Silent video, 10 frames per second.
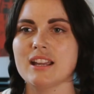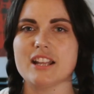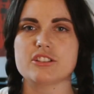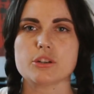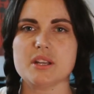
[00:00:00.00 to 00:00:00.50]

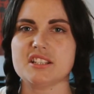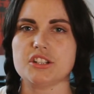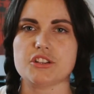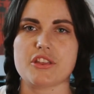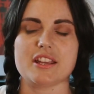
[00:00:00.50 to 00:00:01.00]
it's so easy
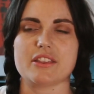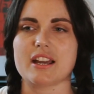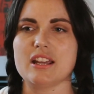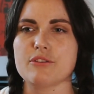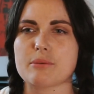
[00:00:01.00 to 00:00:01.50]
to think
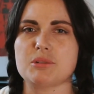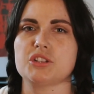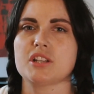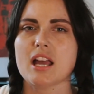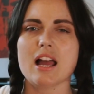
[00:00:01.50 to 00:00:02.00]
that if I'm
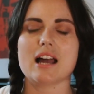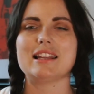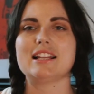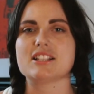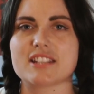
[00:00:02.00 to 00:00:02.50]
just a
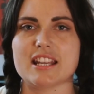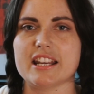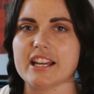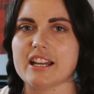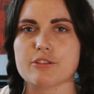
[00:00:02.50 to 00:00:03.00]
little
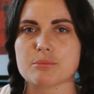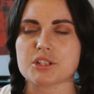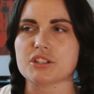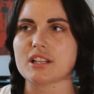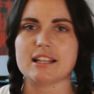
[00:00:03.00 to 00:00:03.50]
skinnier, if I'm
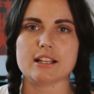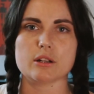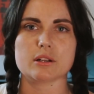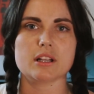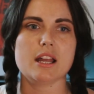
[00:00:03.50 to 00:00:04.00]
just a
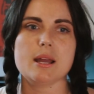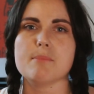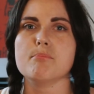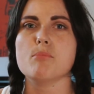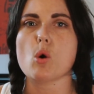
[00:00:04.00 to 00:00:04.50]
little
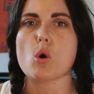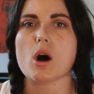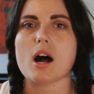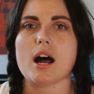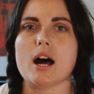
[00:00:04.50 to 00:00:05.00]

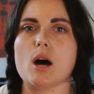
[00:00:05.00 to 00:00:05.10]
more